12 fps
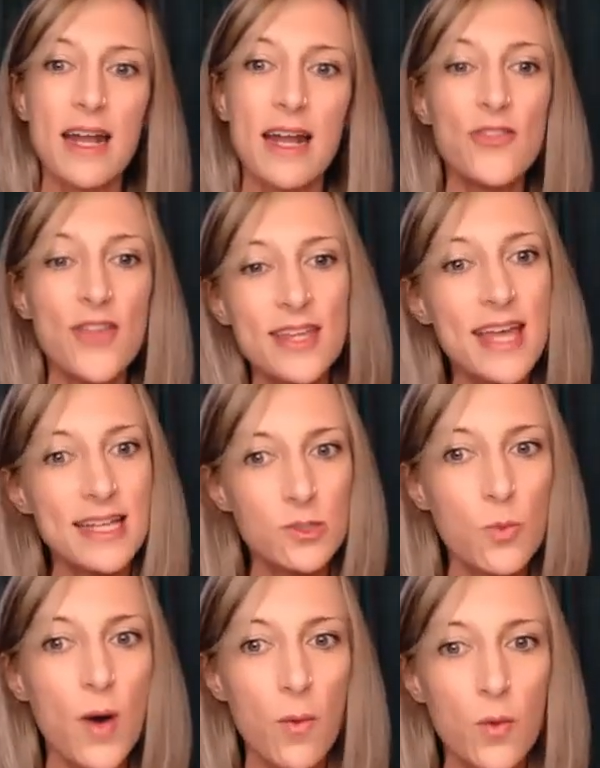And I think
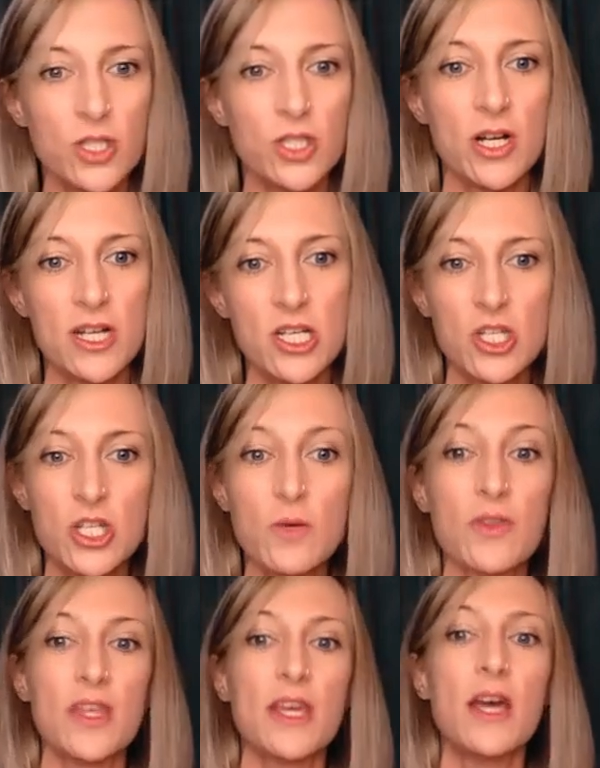that's what we're starting to do
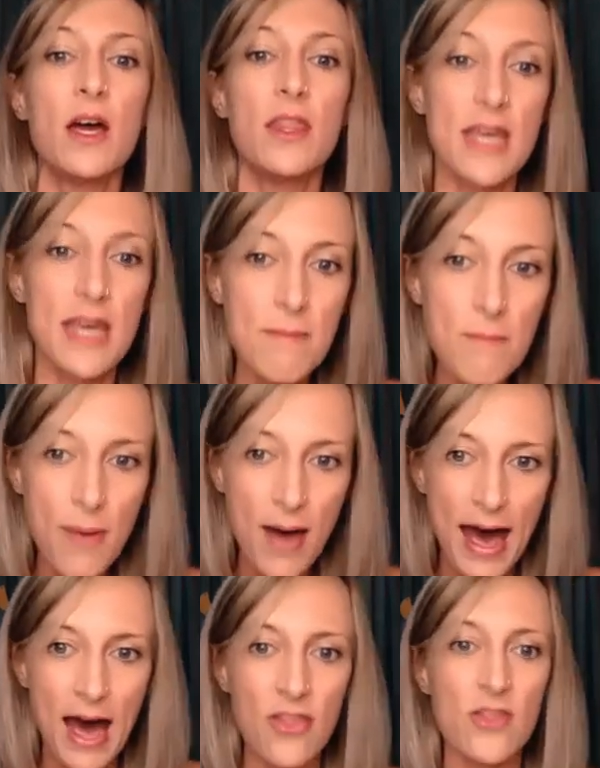with the
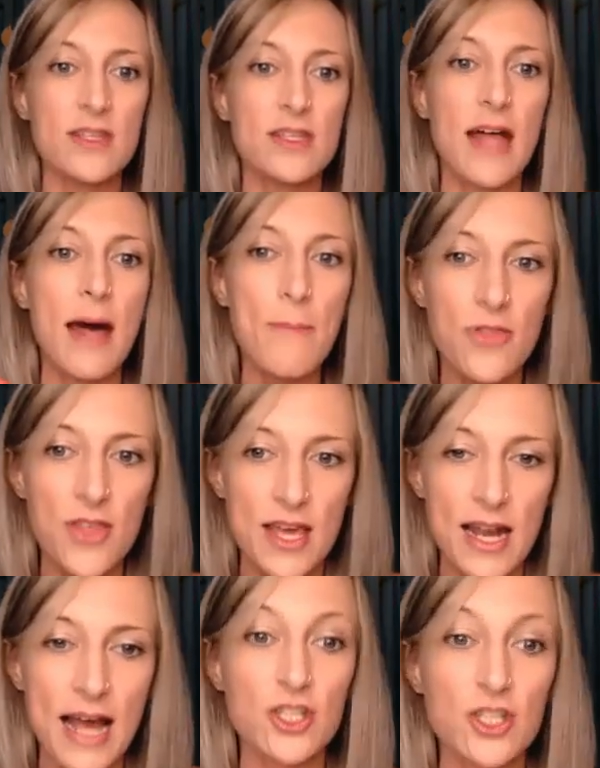empath and the telepathy,
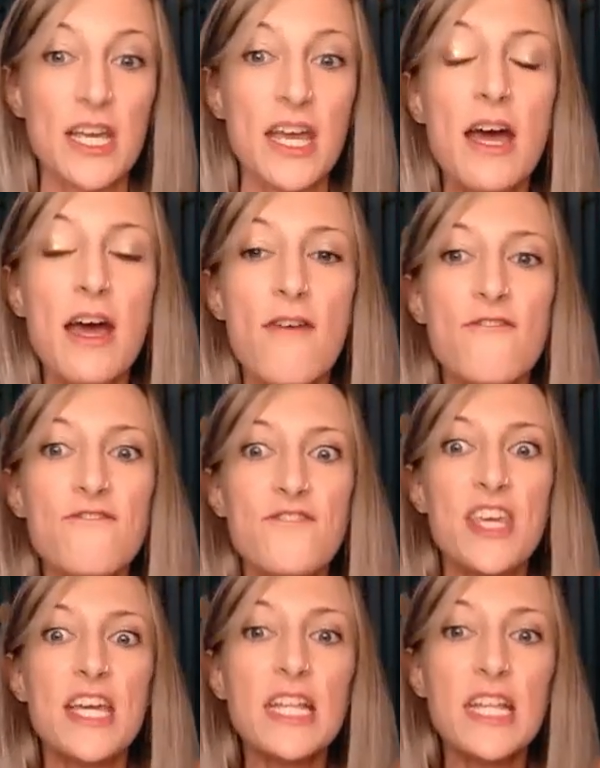and actually
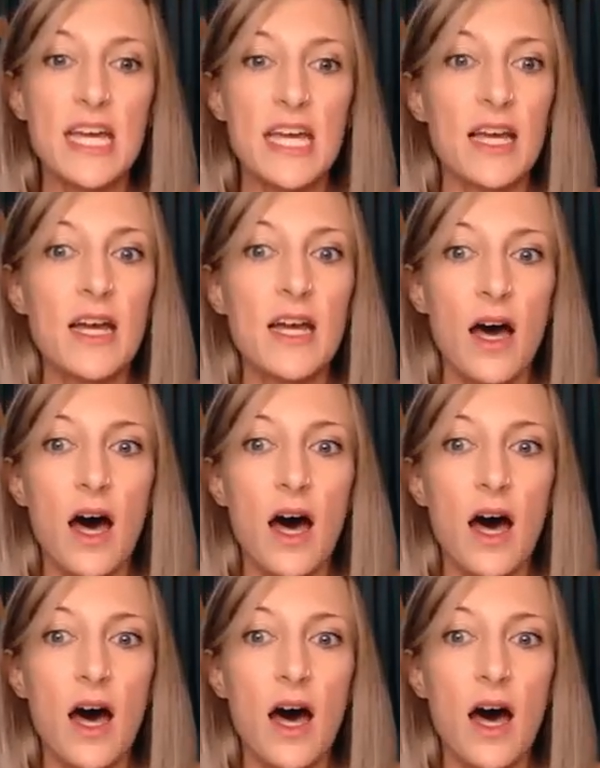feeling